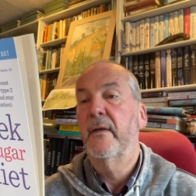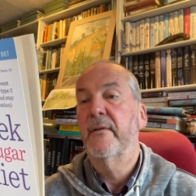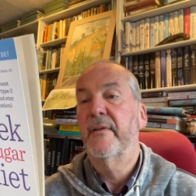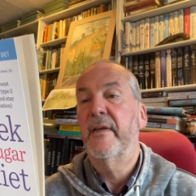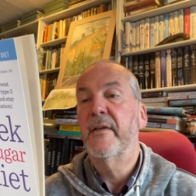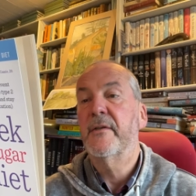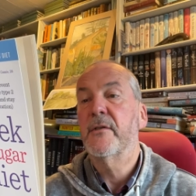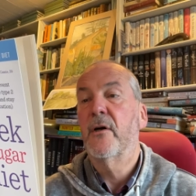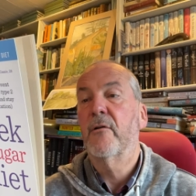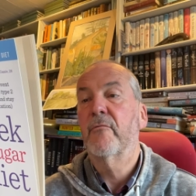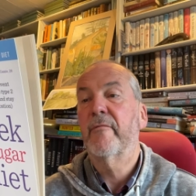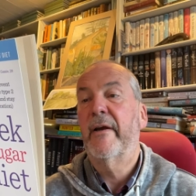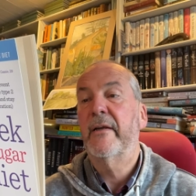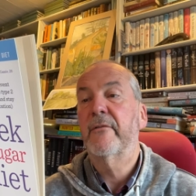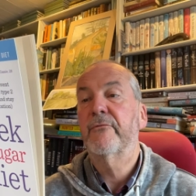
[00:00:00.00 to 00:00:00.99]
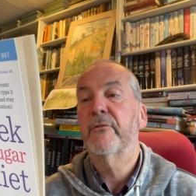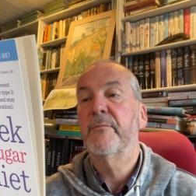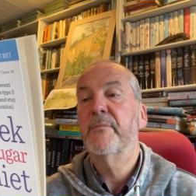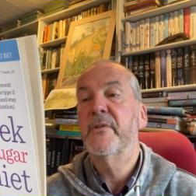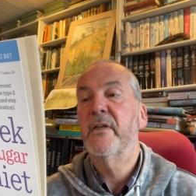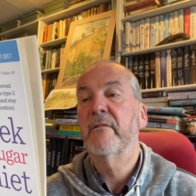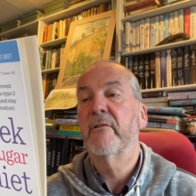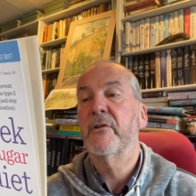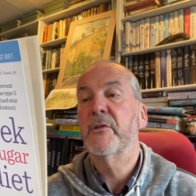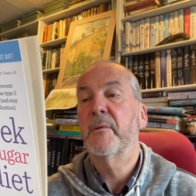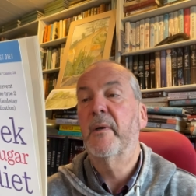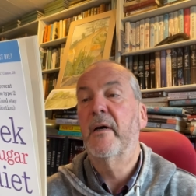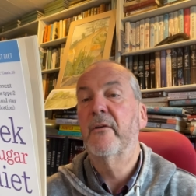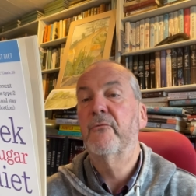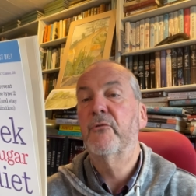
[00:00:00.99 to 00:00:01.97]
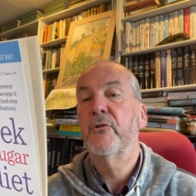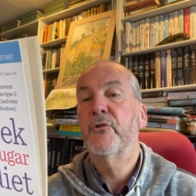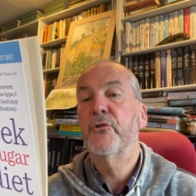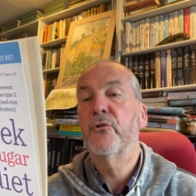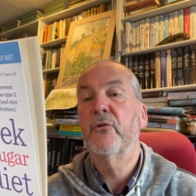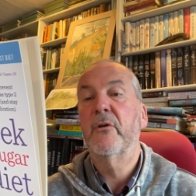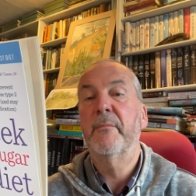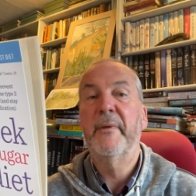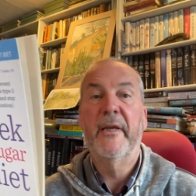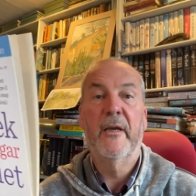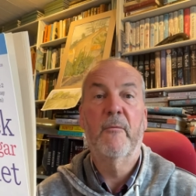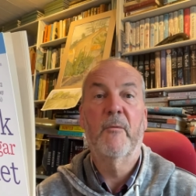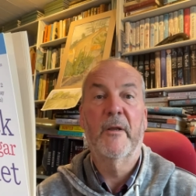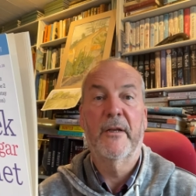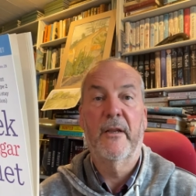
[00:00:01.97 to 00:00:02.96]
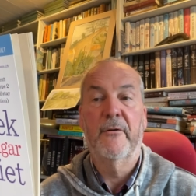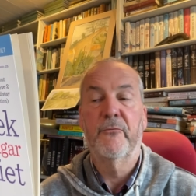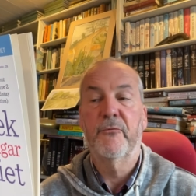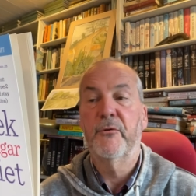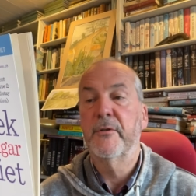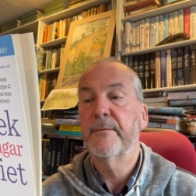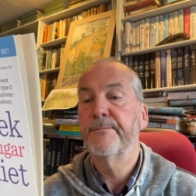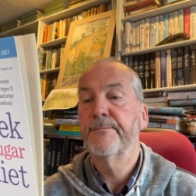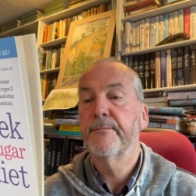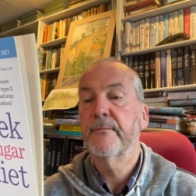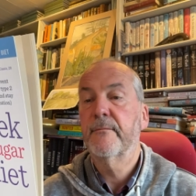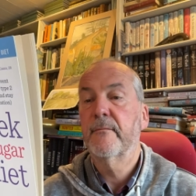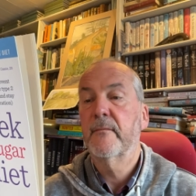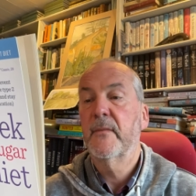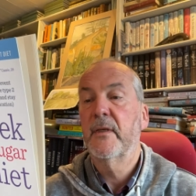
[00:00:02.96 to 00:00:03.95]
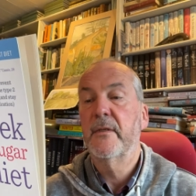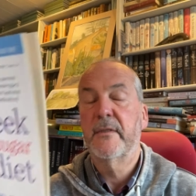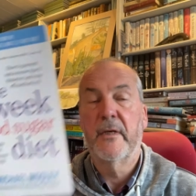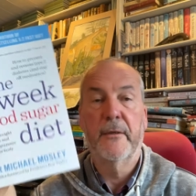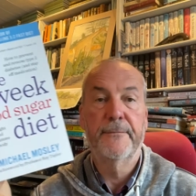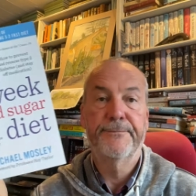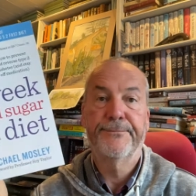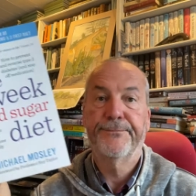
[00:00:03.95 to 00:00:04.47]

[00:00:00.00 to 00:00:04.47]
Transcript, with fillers: things are ranked from 0 to 100 sugar being 100 so